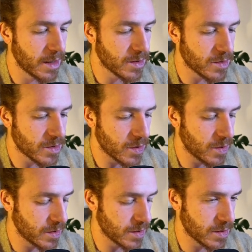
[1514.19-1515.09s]

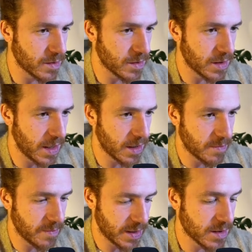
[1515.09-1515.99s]
So this is going to take a
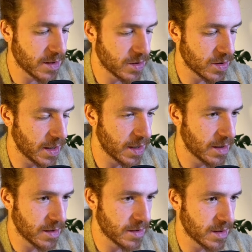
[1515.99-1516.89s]
message
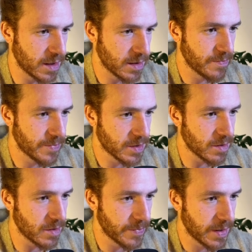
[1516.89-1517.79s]
and a state.
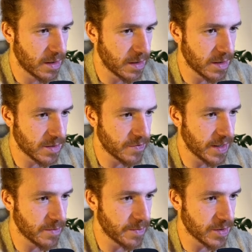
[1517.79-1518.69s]
So let's
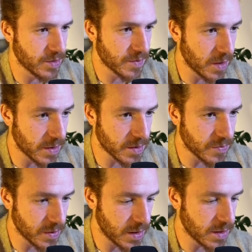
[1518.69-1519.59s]
define a bunch of clauses
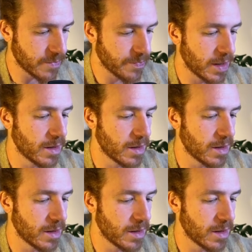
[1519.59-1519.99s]
for this.